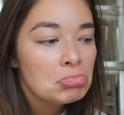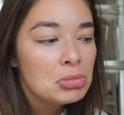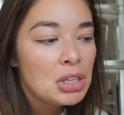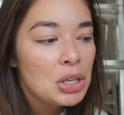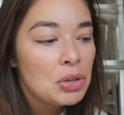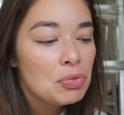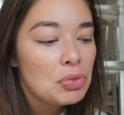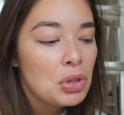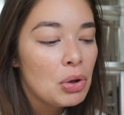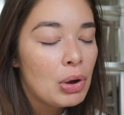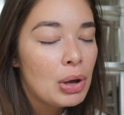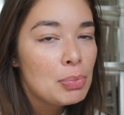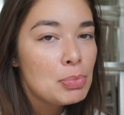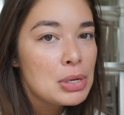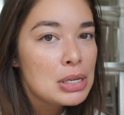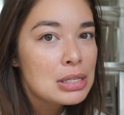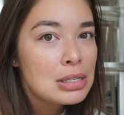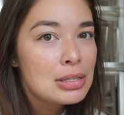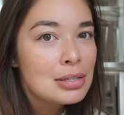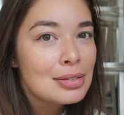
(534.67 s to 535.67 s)
Even though I
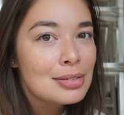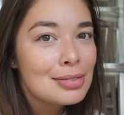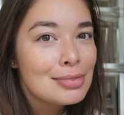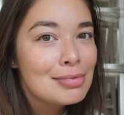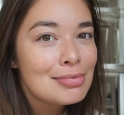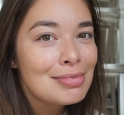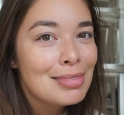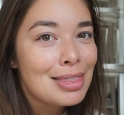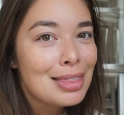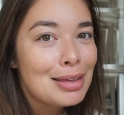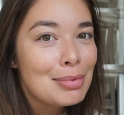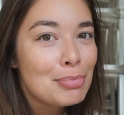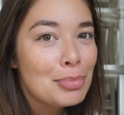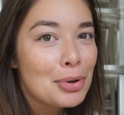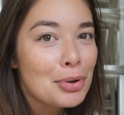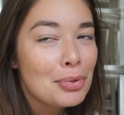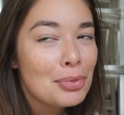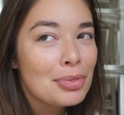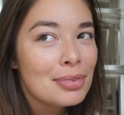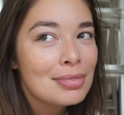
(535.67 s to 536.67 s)
miss them
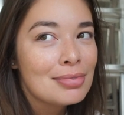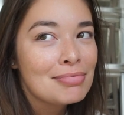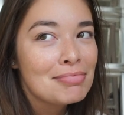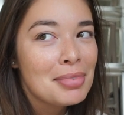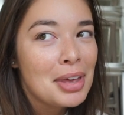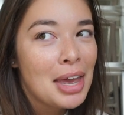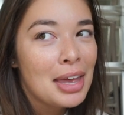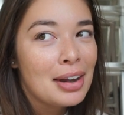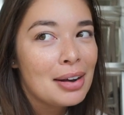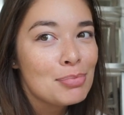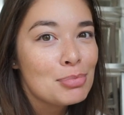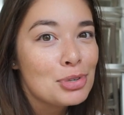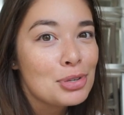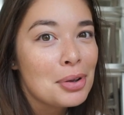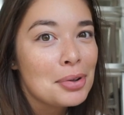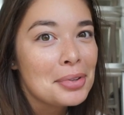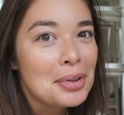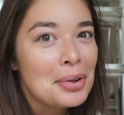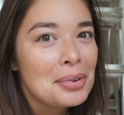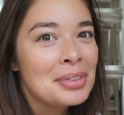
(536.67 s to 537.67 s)
both and I'm so
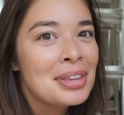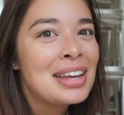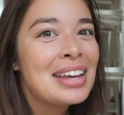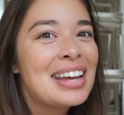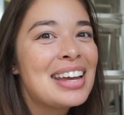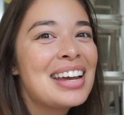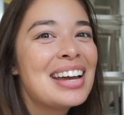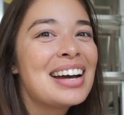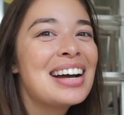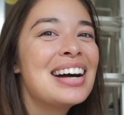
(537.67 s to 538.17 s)
lonely.